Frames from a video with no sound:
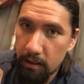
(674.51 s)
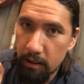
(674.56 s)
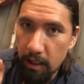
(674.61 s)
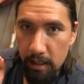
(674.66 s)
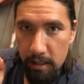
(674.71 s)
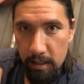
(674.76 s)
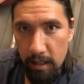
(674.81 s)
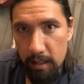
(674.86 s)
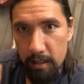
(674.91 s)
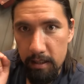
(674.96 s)

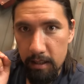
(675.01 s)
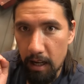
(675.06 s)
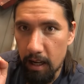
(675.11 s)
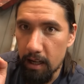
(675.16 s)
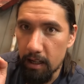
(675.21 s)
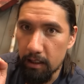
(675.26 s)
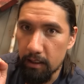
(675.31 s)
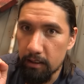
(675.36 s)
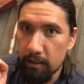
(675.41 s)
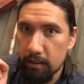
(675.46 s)
That's not
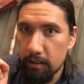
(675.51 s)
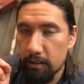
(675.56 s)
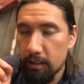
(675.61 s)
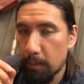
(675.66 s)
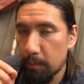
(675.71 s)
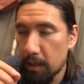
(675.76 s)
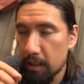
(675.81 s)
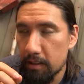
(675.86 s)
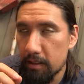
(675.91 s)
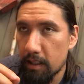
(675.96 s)
saying,
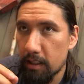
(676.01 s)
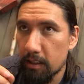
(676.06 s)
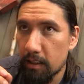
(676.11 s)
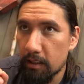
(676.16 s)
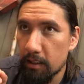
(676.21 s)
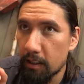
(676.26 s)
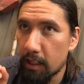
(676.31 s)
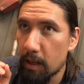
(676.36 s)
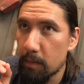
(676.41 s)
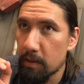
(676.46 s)
I'm not saying
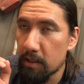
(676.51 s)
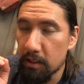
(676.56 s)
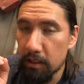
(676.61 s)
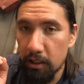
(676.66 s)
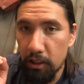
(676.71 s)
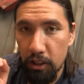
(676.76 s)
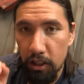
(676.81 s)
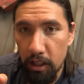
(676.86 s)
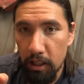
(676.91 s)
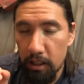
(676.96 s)
that the game
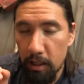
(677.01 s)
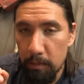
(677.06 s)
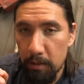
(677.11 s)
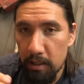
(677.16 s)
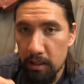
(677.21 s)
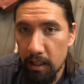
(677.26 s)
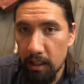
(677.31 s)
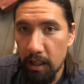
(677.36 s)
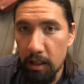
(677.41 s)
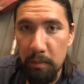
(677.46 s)
isn't good. I'm
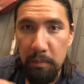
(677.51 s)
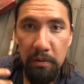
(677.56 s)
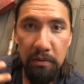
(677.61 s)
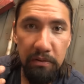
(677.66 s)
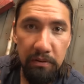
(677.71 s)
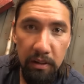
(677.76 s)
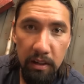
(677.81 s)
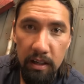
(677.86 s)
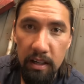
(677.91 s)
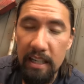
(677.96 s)
just saying I don't
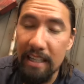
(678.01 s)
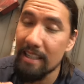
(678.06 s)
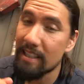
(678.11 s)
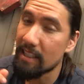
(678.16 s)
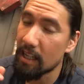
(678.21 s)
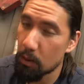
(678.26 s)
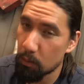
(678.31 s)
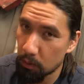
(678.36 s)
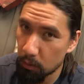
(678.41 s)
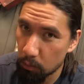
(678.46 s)
prefer it.
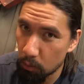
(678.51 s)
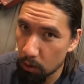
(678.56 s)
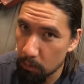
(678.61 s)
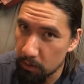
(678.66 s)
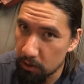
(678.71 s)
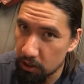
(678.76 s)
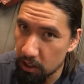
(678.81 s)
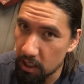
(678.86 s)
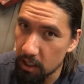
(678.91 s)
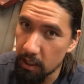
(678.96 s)
Same with War
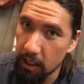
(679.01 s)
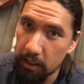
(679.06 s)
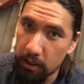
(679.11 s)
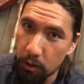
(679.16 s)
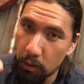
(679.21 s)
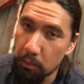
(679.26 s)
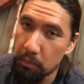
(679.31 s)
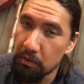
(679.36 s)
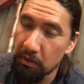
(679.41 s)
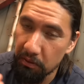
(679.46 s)
Machine. I
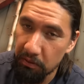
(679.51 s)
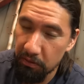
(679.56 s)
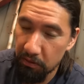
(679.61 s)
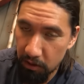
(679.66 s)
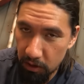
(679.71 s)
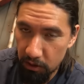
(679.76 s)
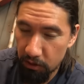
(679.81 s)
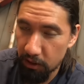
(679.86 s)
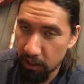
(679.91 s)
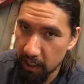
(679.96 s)
don't
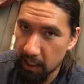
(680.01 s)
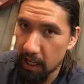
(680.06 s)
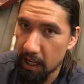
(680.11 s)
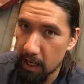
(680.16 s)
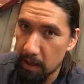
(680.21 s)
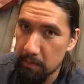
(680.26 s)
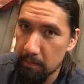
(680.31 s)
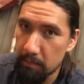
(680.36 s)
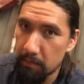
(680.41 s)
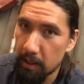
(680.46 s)
prefer the
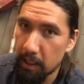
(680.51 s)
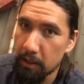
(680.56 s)
game.